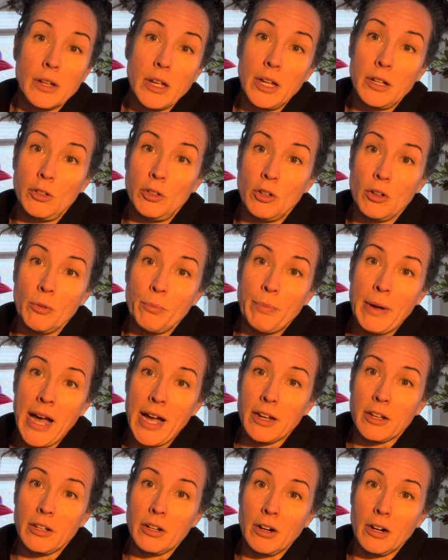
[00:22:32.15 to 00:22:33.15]
and your
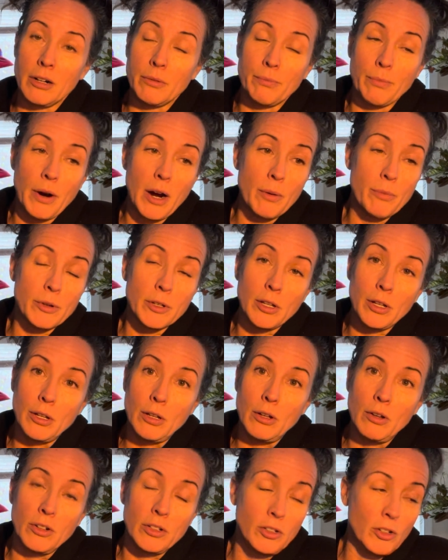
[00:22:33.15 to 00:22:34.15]
backyard
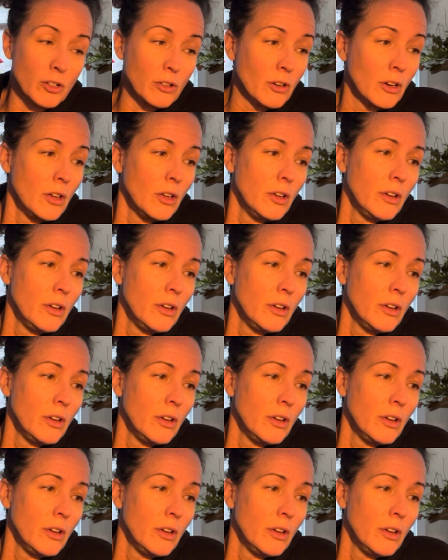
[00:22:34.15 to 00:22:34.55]
barbecue and your